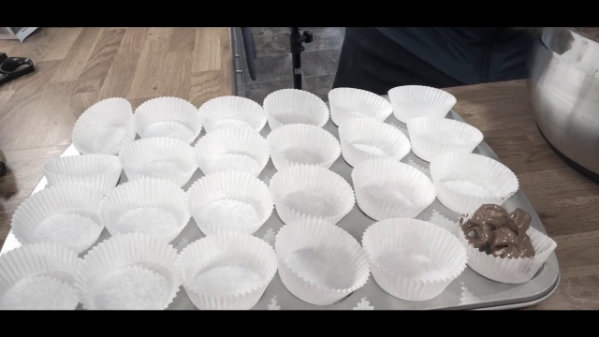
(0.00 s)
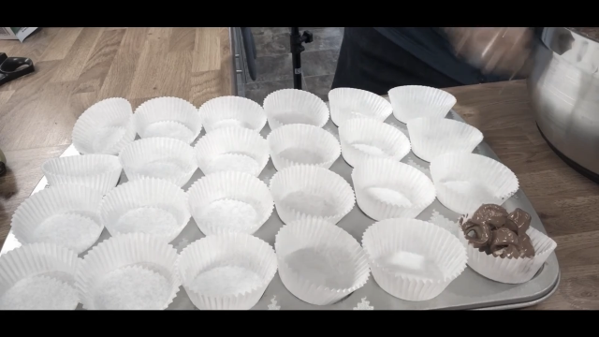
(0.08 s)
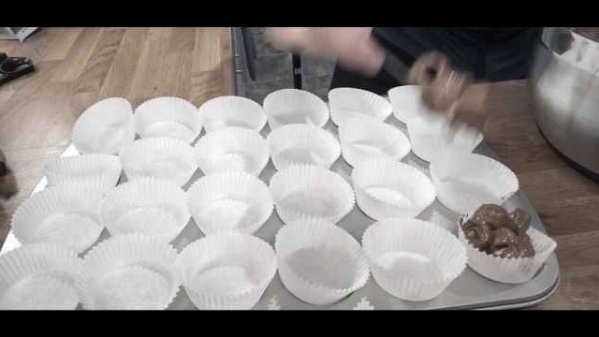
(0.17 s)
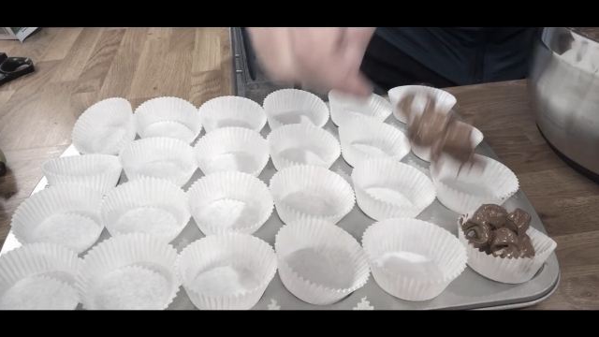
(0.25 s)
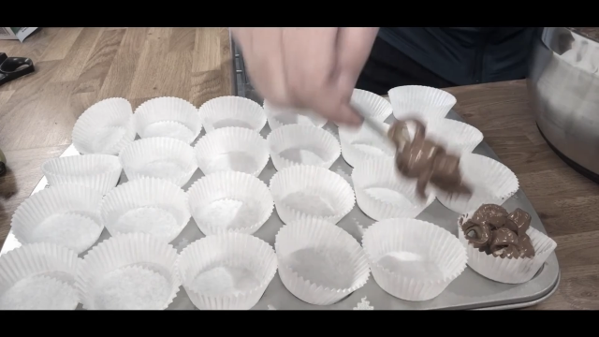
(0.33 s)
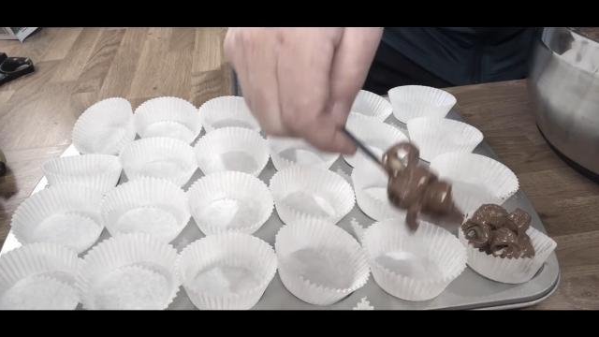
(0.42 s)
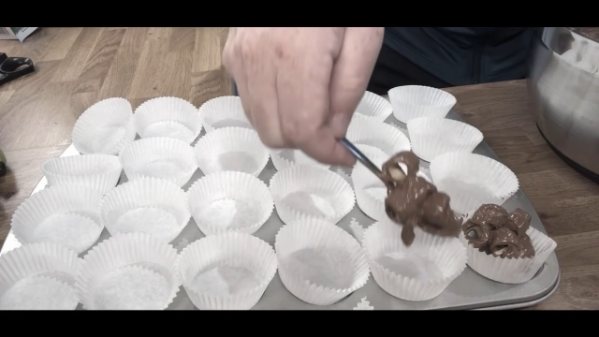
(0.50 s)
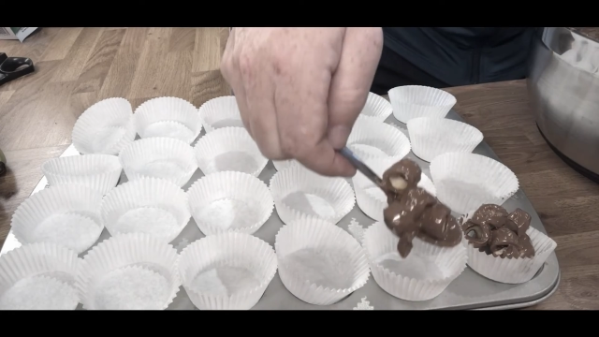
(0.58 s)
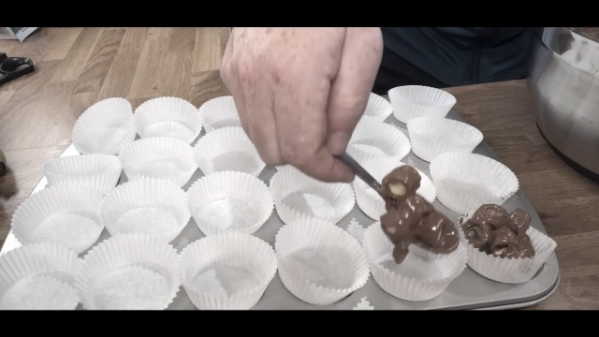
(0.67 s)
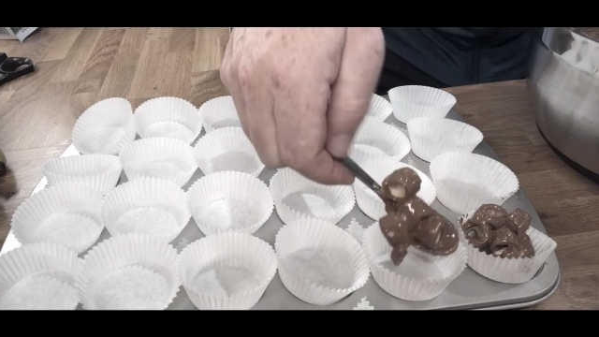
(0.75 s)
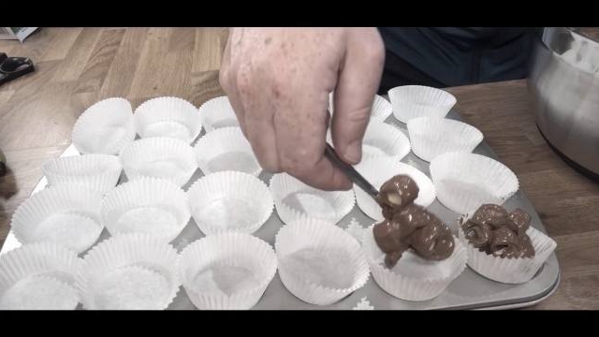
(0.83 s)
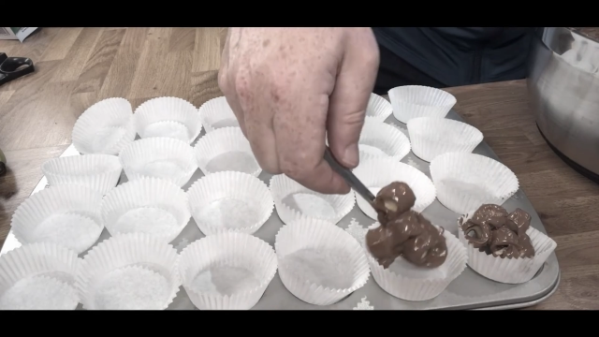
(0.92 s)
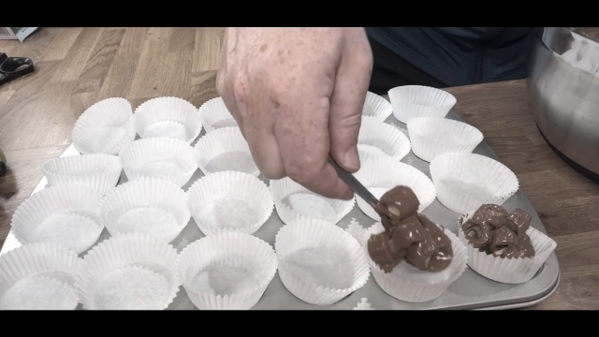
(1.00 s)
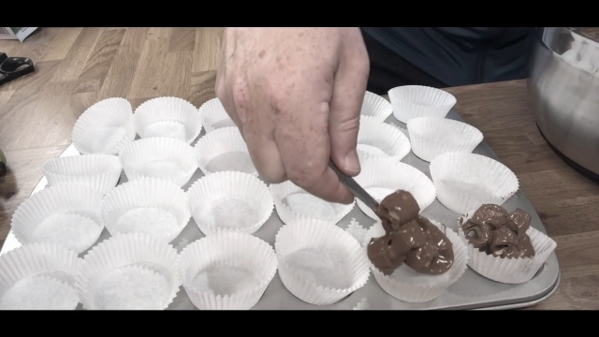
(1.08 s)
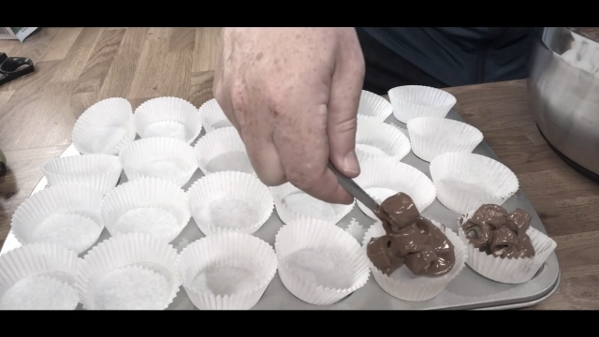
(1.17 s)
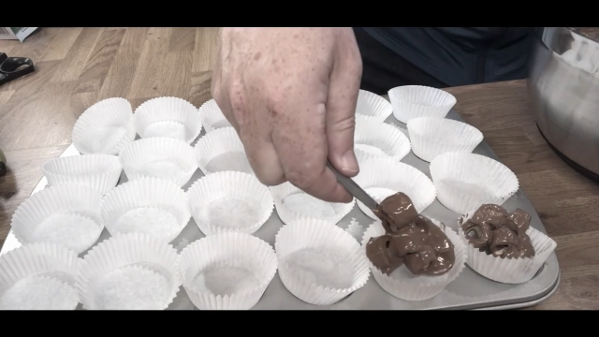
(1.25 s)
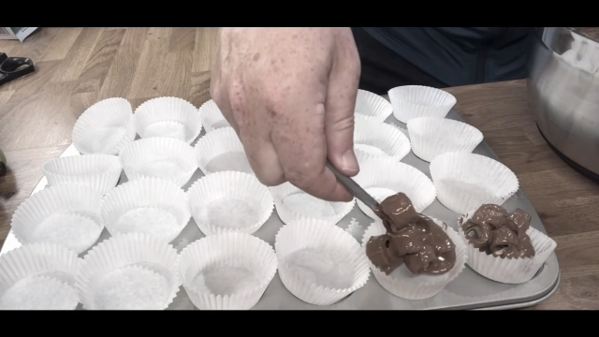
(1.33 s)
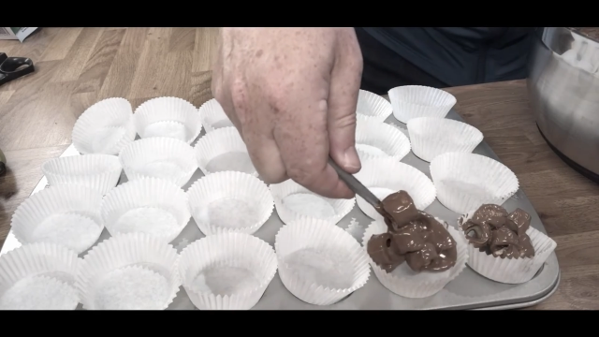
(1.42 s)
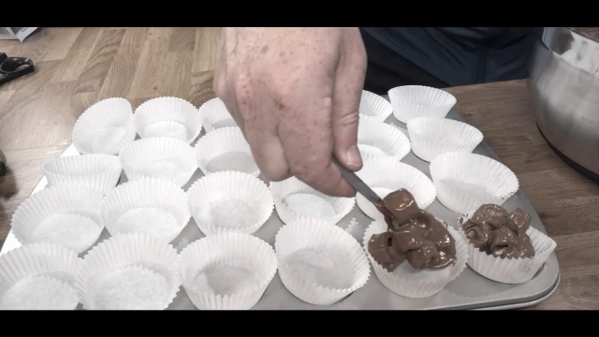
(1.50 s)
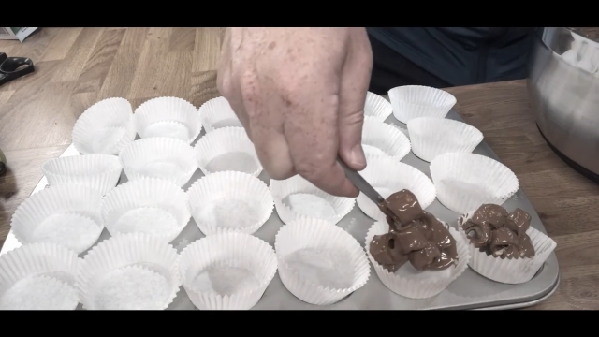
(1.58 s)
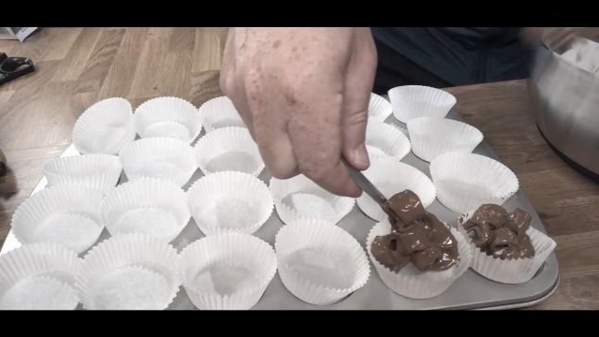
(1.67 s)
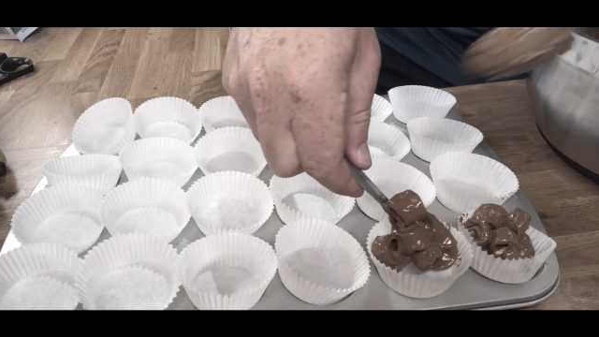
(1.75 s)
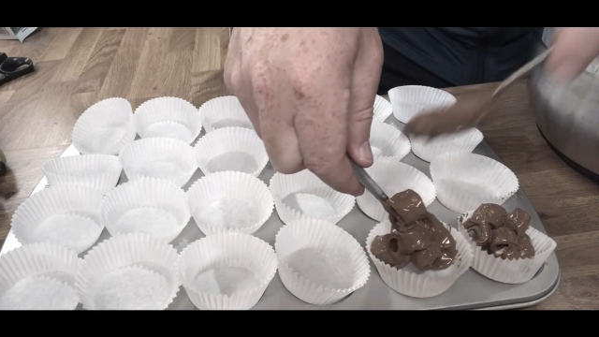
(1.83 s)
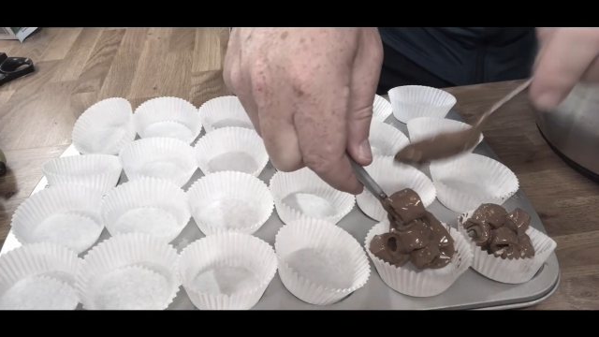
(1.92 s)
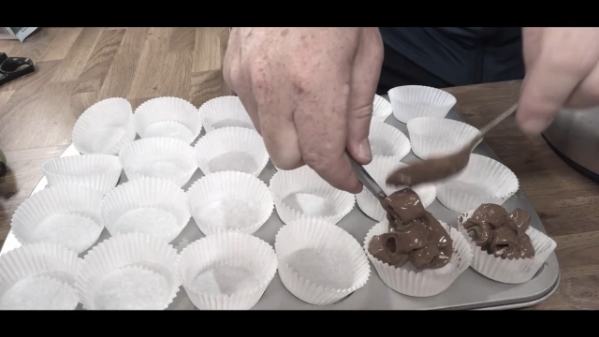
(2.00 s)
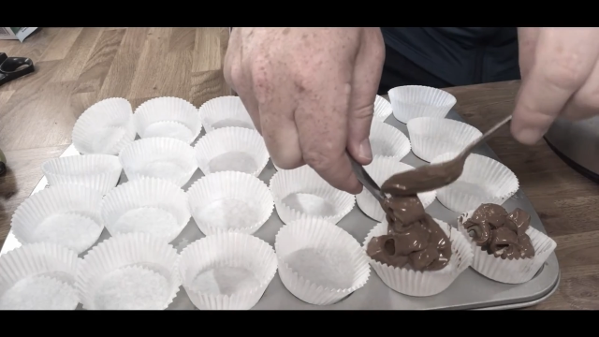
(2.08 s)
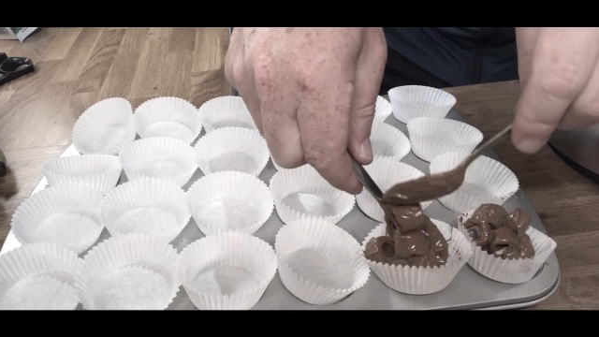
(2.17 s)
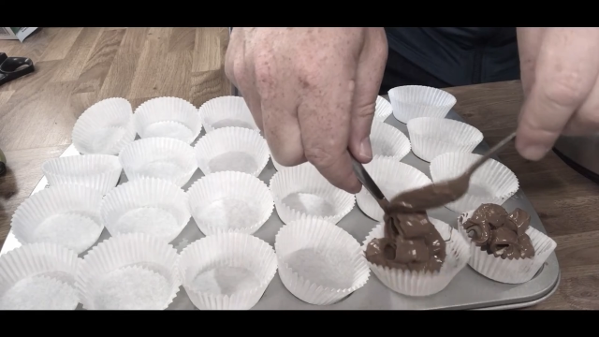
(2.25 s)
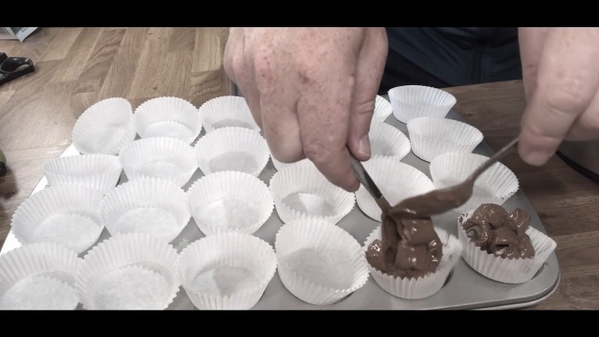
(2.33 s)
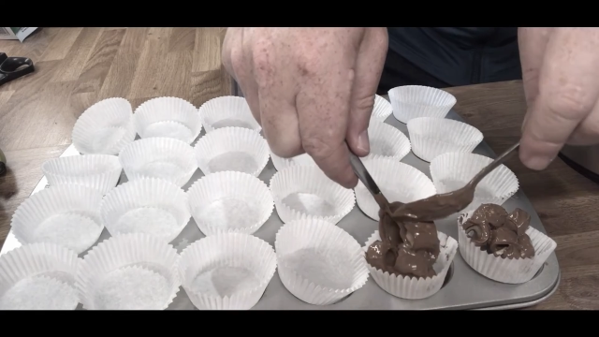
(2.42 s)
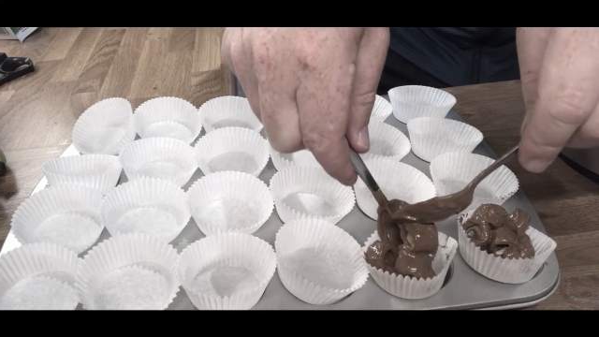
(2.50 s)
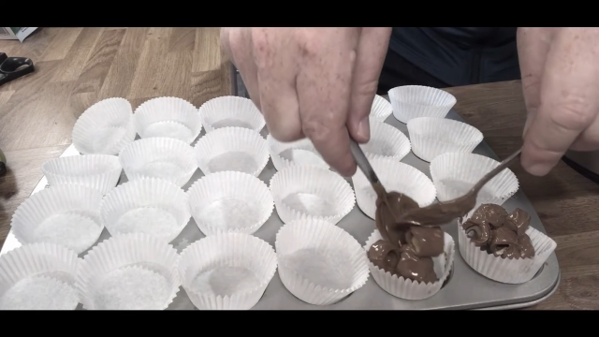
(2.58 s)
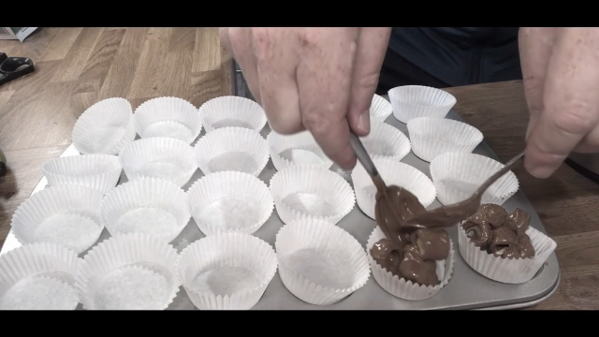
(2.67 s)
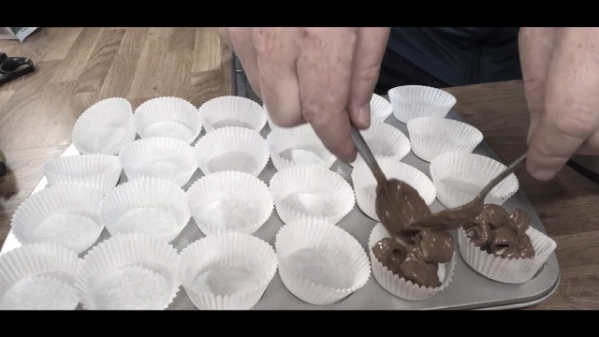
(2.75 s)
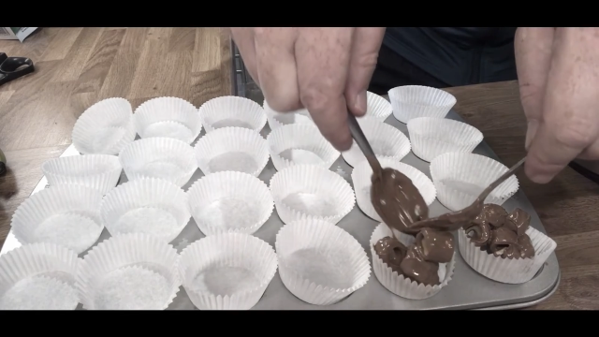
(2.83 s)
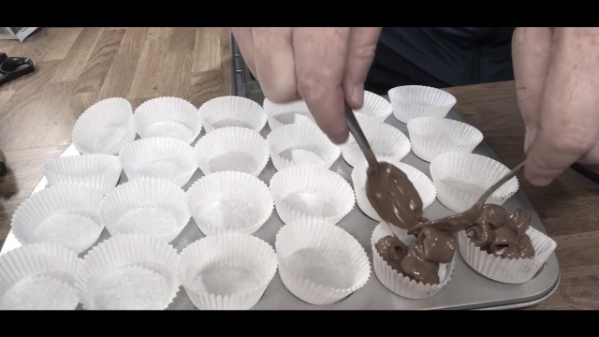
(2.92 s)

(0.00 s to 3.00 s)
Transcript: No face is visible, so there are no lips to read.